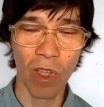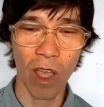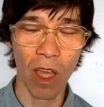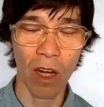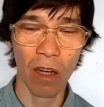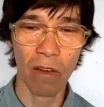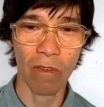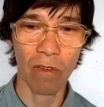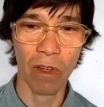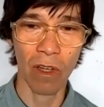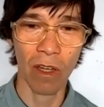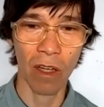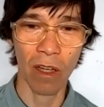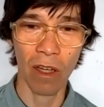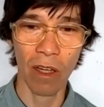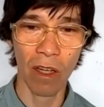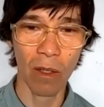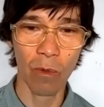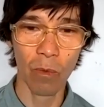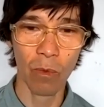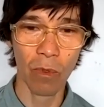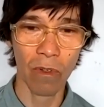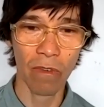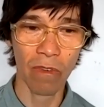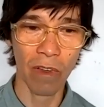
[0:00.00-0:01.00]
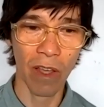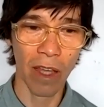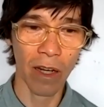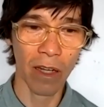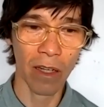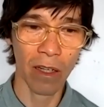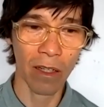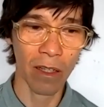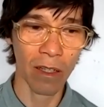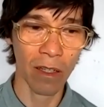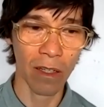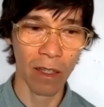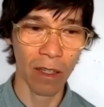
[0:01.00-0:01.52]
have
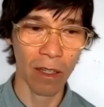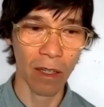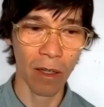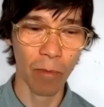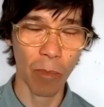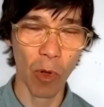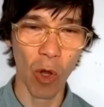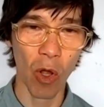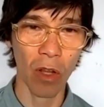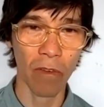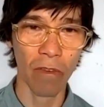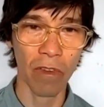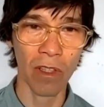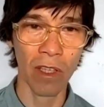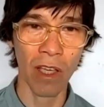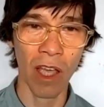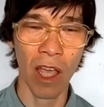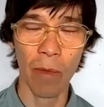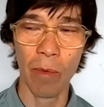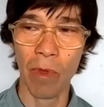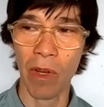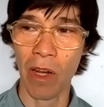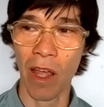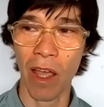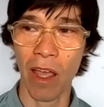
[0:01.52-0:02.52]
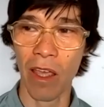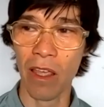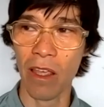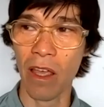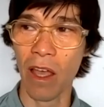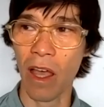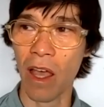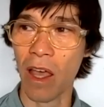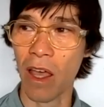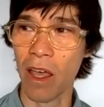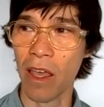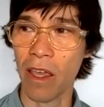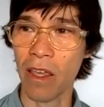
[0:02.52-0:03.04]
had a ball of a time. And
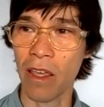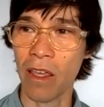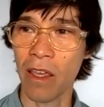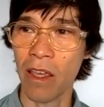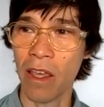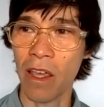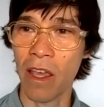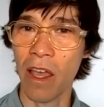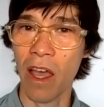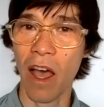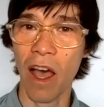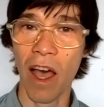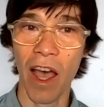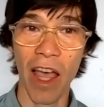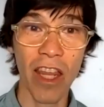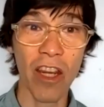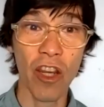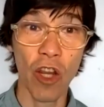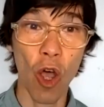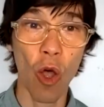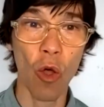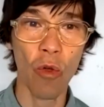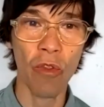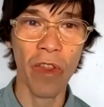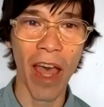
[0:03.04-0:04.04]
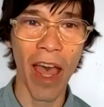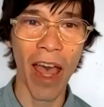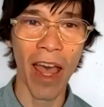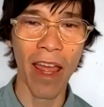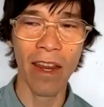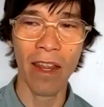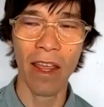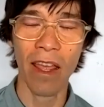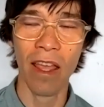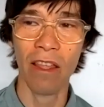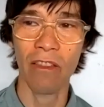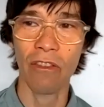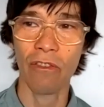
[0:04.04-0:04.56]
I know
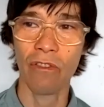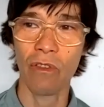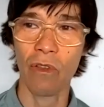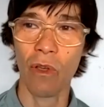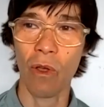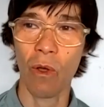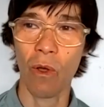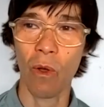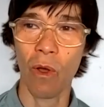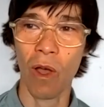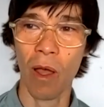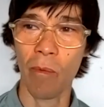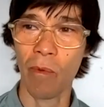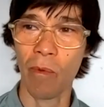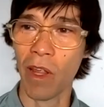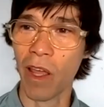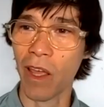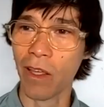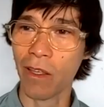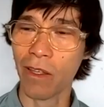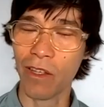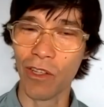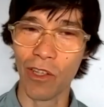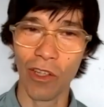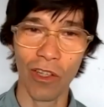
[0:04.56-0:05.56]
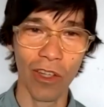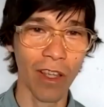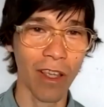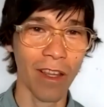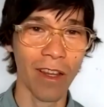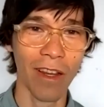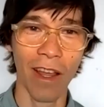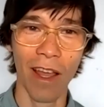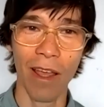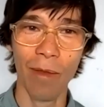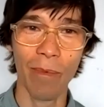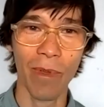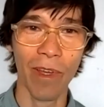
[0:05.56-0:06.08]
that. And so I'm like,
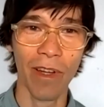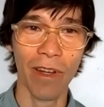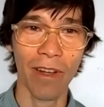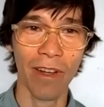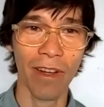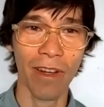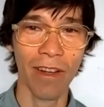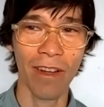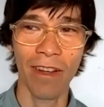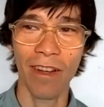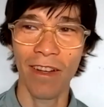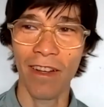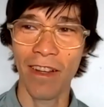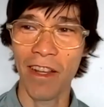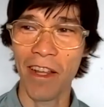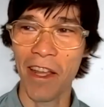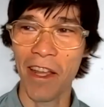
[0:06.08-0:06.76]
shit, I better